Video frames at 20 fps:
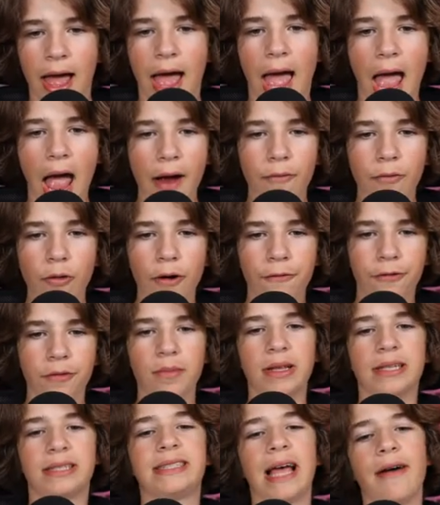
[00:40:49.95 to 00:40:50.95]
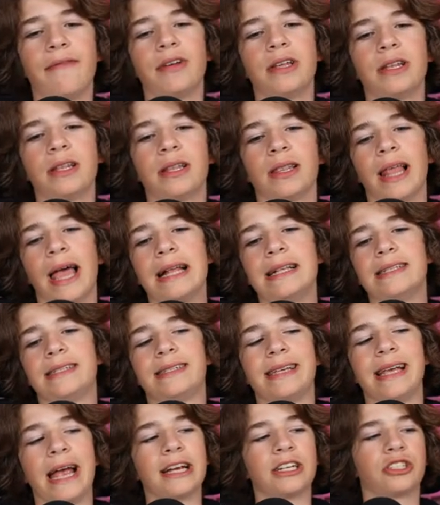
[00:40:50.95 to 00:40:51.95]
Everyone from the 7, land
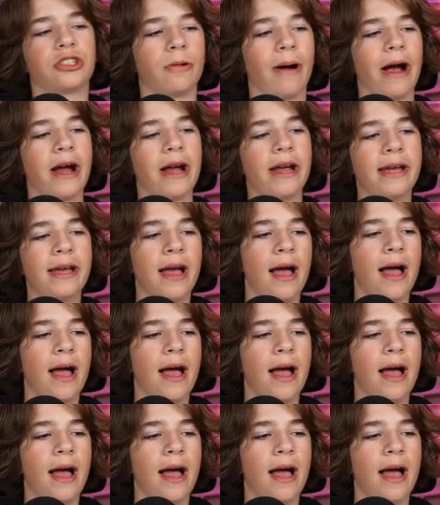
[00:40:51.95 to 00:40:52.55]
Sanctuary.